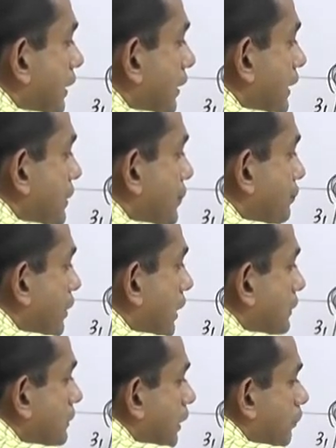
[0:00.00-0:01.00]

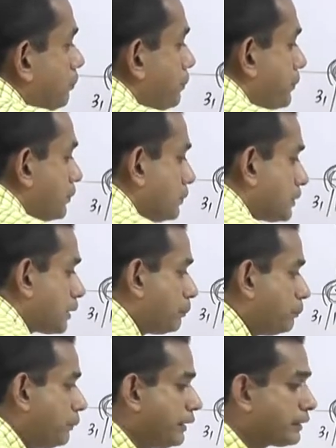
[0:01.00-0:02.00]
restructuring
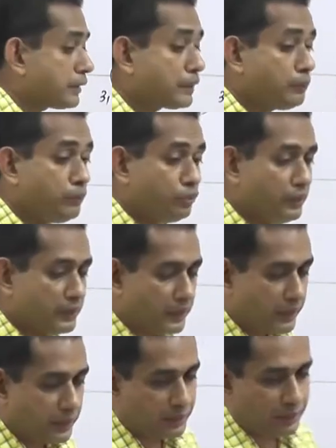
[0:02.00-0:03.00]
program being
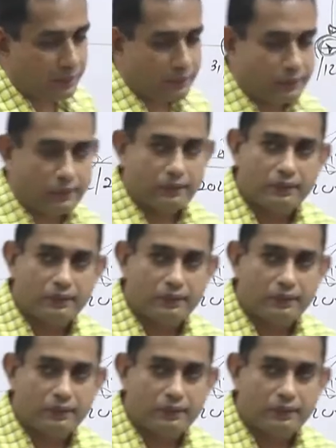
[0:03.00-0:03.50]
communicated